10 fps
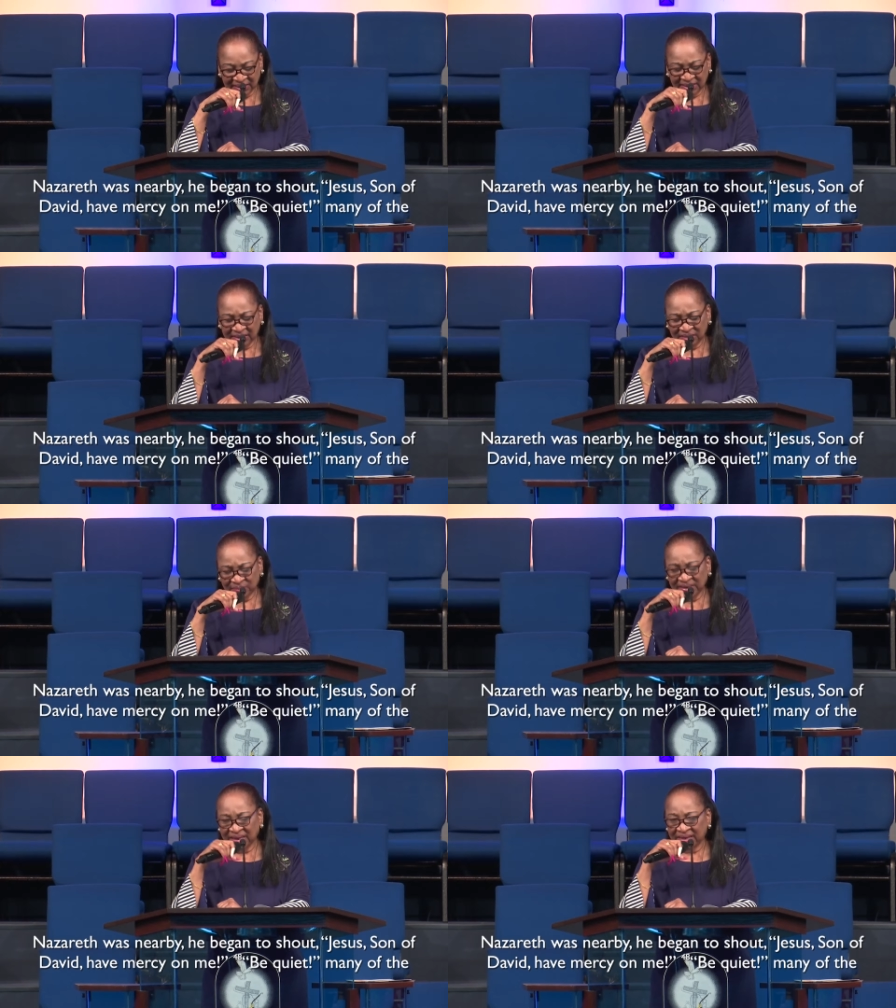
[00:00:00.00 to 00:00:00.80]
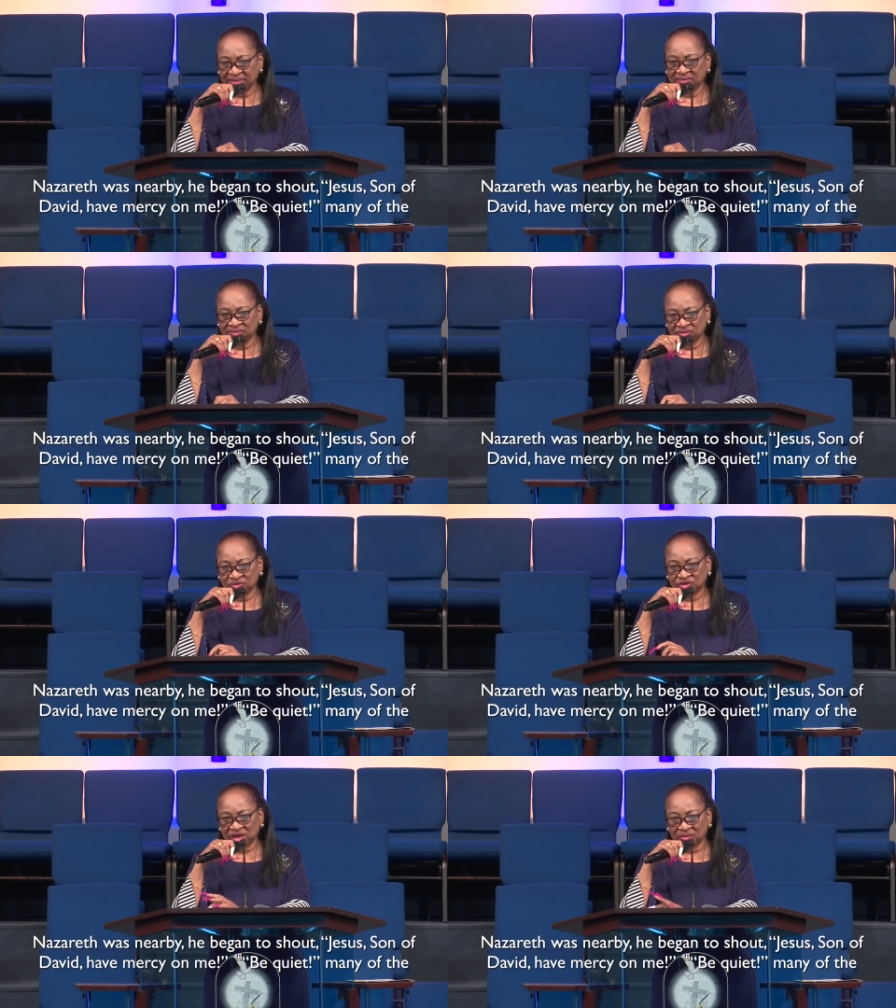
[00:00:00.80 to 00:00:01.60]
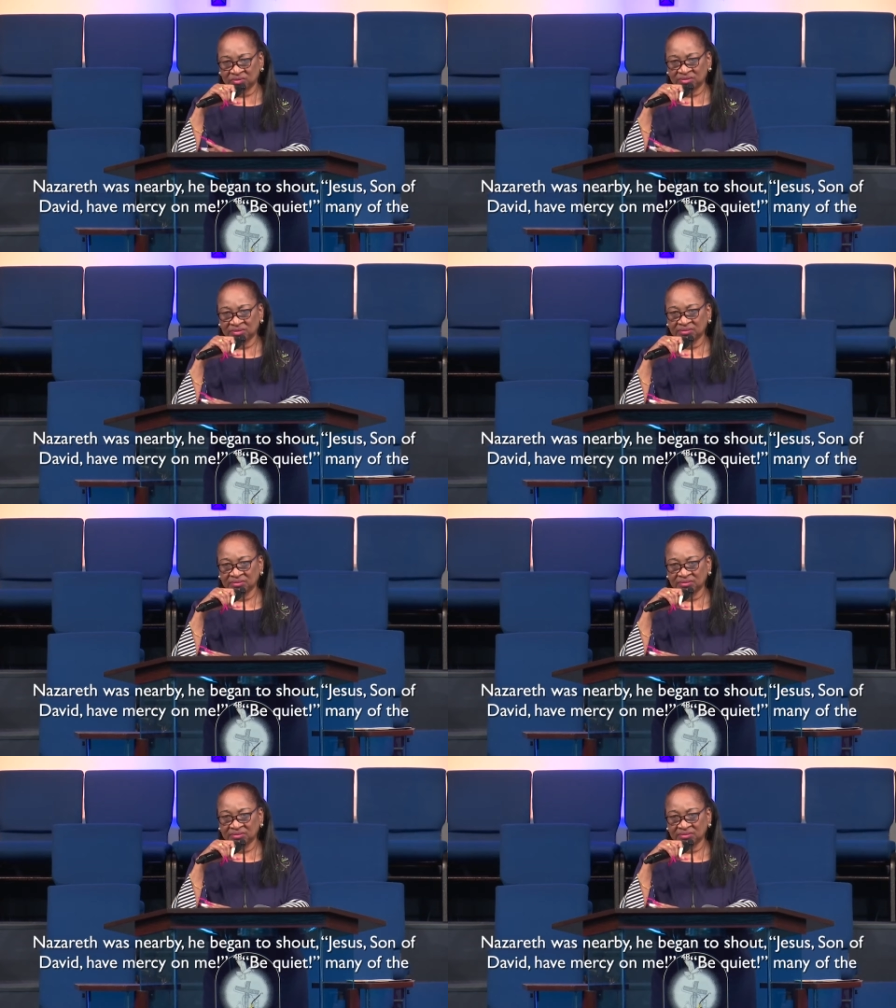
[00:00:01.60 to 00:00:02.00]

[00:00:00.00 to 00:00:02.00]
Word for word: he began to shout,